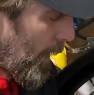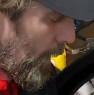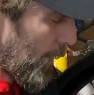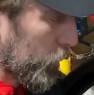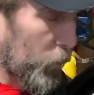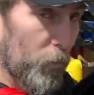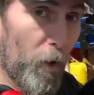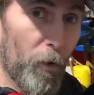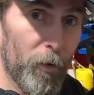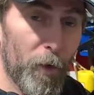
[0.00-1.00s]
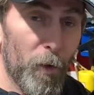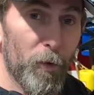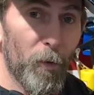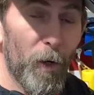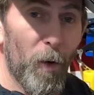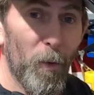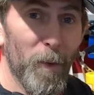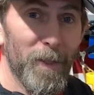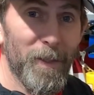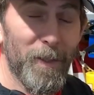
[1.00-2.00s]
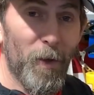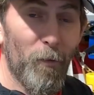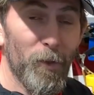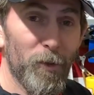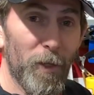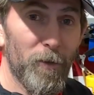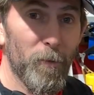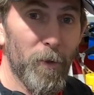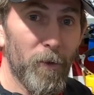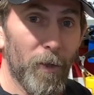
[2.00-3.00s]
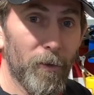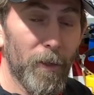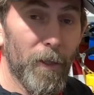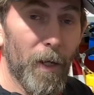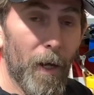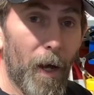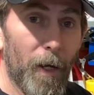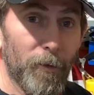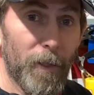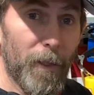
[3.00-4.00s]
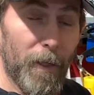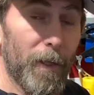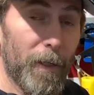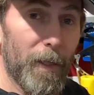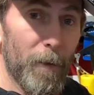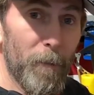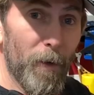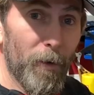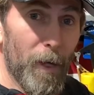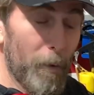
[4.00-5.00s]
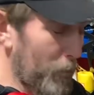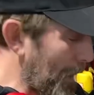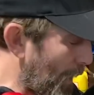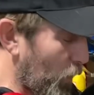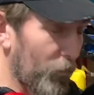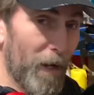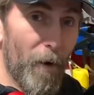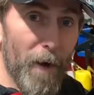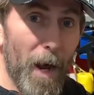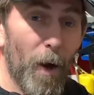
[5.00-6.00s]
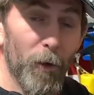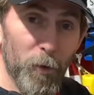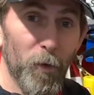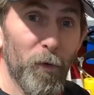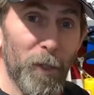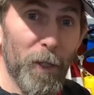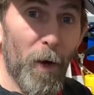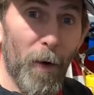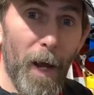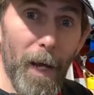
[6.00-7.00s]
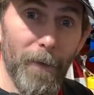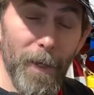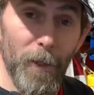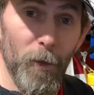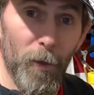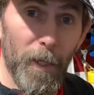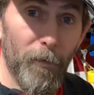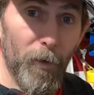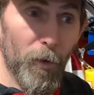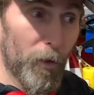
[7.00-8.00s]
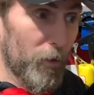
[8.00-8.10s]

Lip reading: So rather than go through a long-winded conversation with Justin, I said, give me about half an hour now, I'll do a video and then you can have a look.